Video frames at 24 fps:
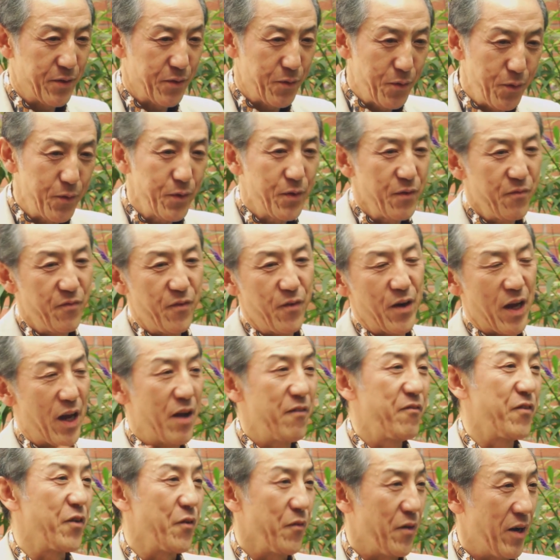good for
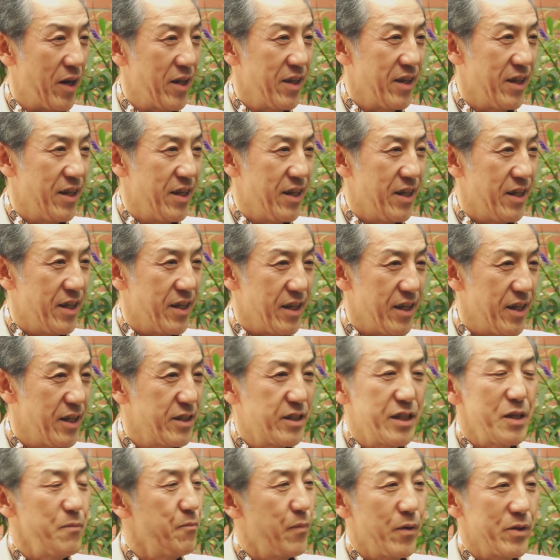everyone
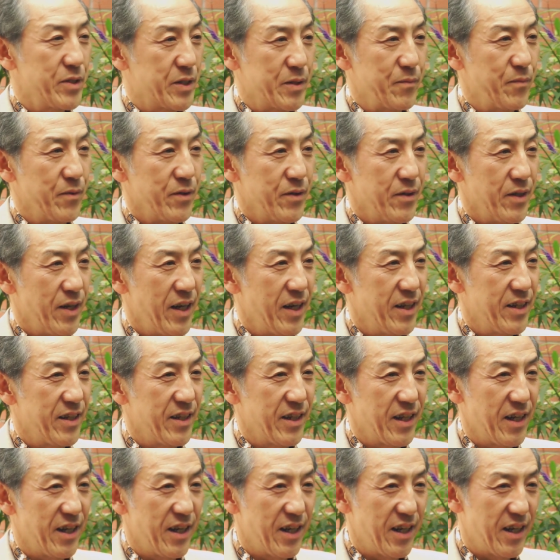is impossible,
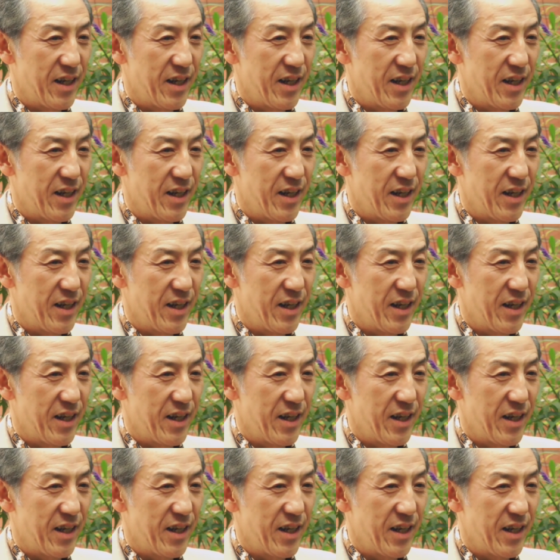and